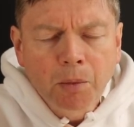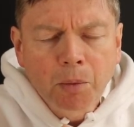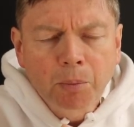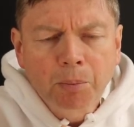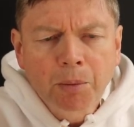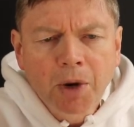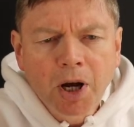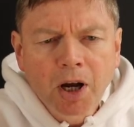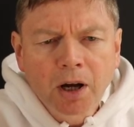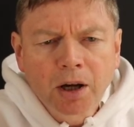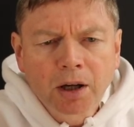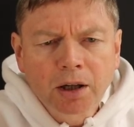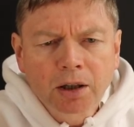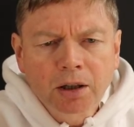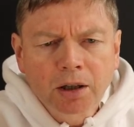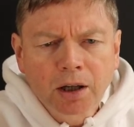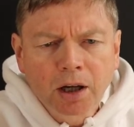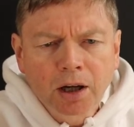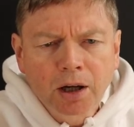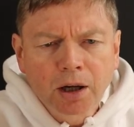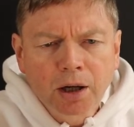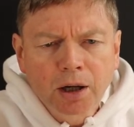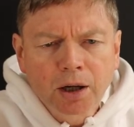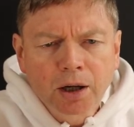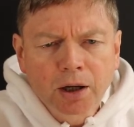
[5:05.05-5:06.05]
My
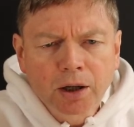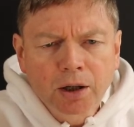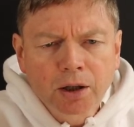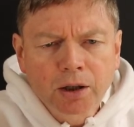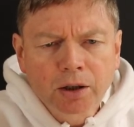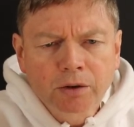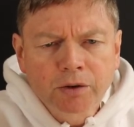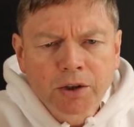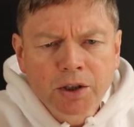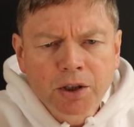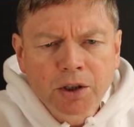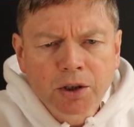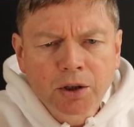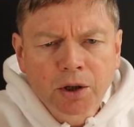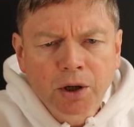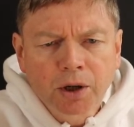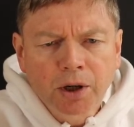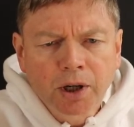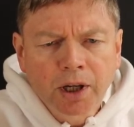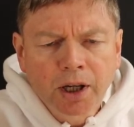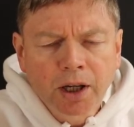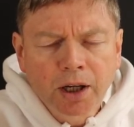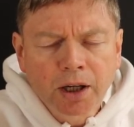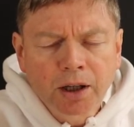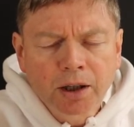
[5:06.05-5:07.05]
life is in your
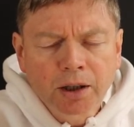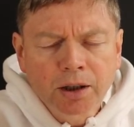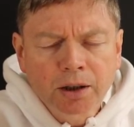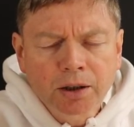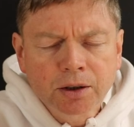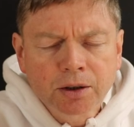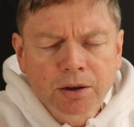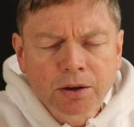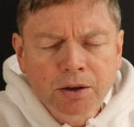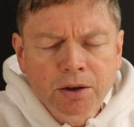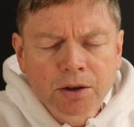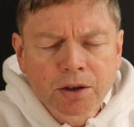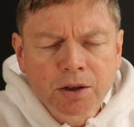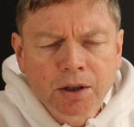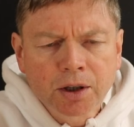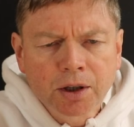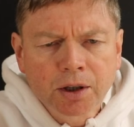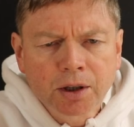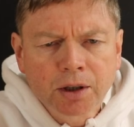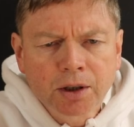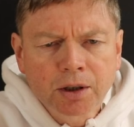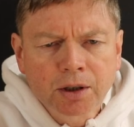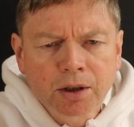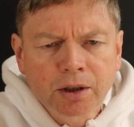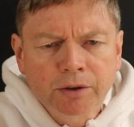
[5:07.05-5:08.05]
hands,
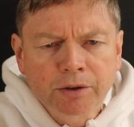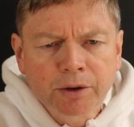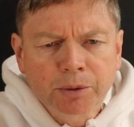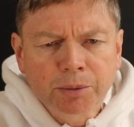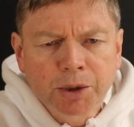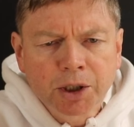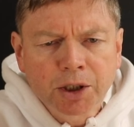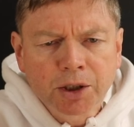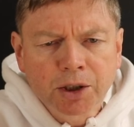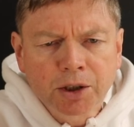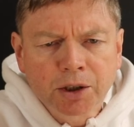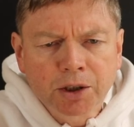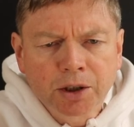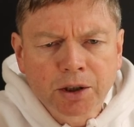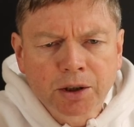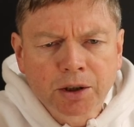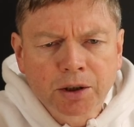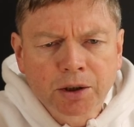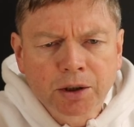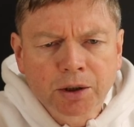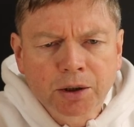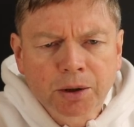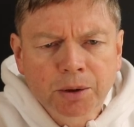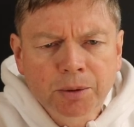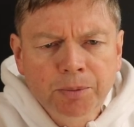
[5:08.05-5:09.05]
deliver
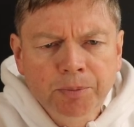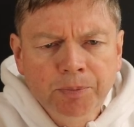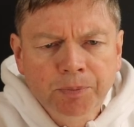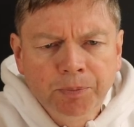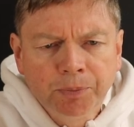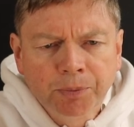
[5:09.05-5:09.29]
me